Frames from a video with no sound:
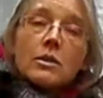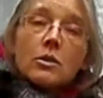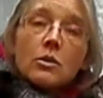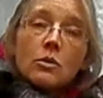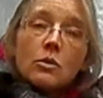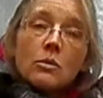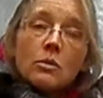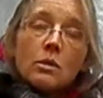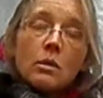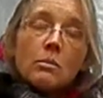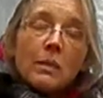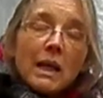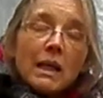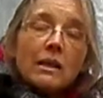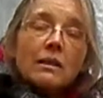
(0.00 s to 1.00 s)
To
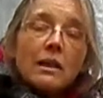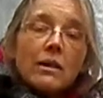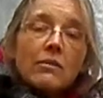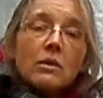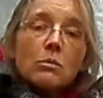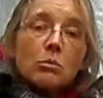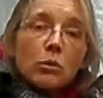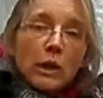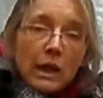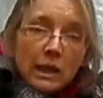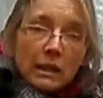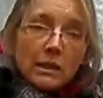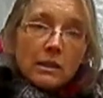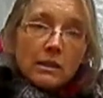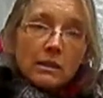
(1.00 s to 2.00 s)
make leavened
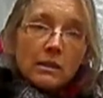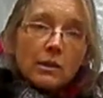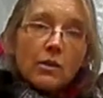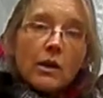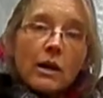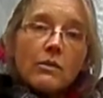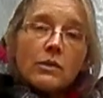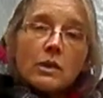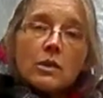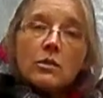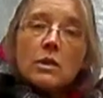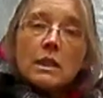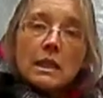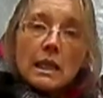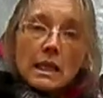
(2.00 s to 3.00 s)
bread, you have to
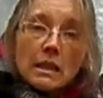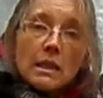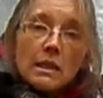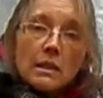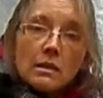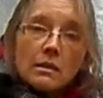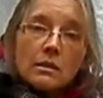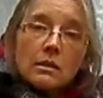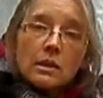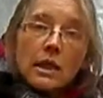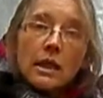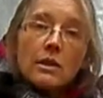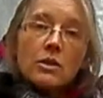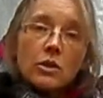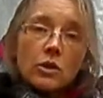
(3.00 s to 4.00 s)
use yeast,
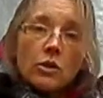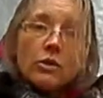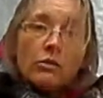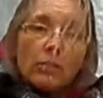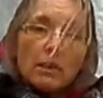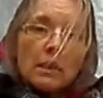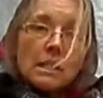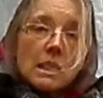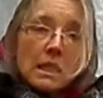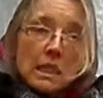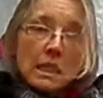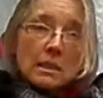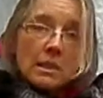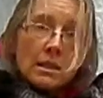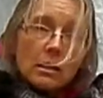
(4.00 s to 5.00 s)
and sugar feeds the
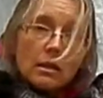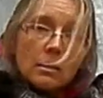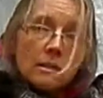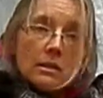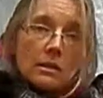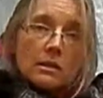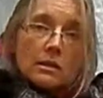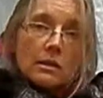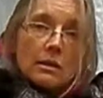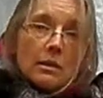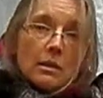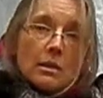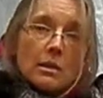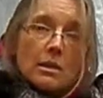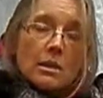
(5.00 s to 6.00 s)
yeast.
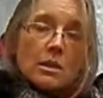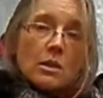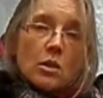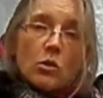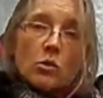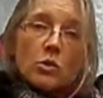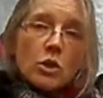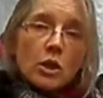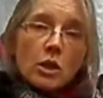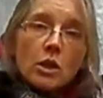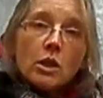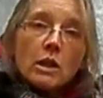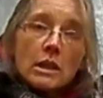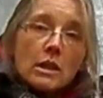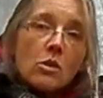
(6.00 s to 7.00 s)
So
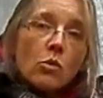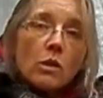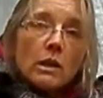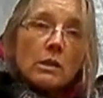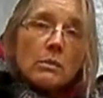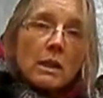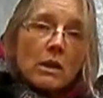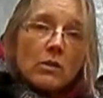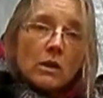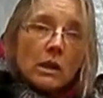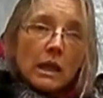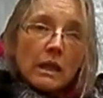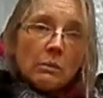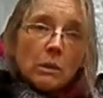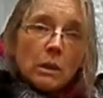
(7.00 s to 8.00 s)
sugar is going to be on the
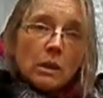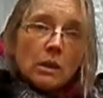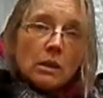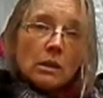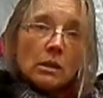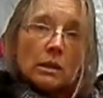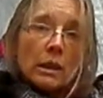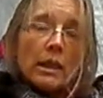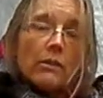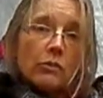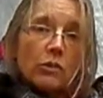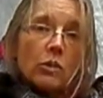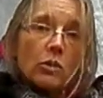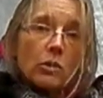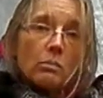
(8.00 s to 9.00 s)
label if
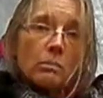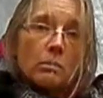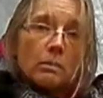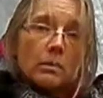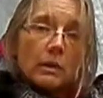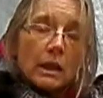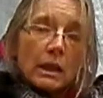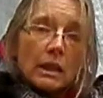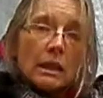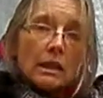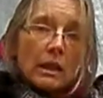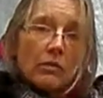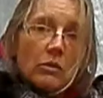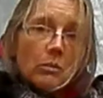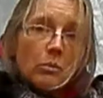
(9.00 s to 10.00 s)
you're eating
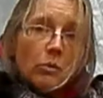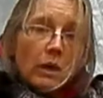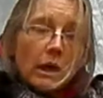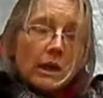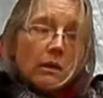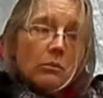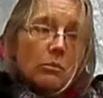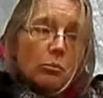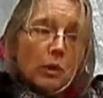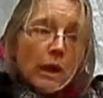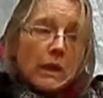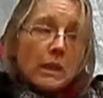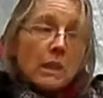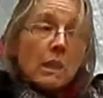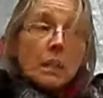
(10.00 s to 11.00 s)
leavened bread.
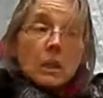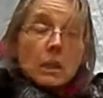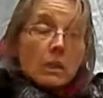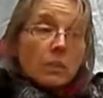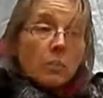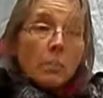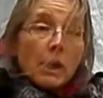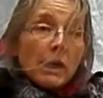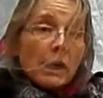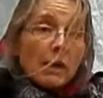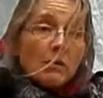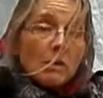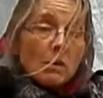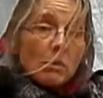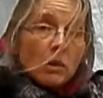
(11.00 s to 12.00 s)
bread. You might
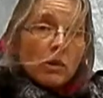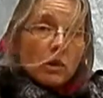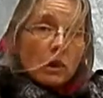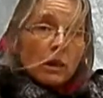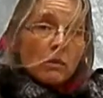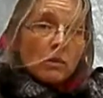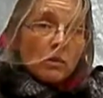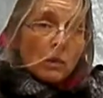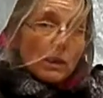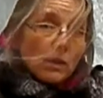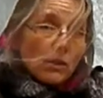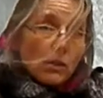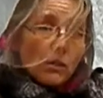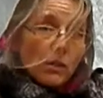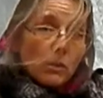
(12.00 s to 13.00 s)
have some other kind of
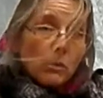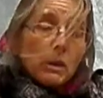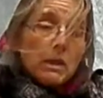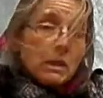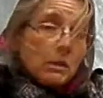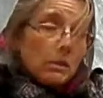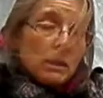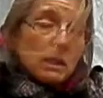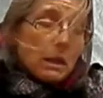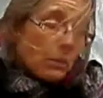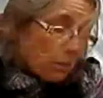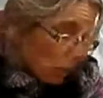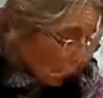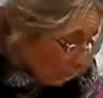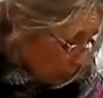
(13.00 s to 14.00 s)
sweetener on there, but it's going to be
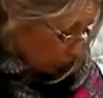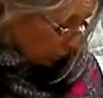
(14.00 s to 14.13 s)
something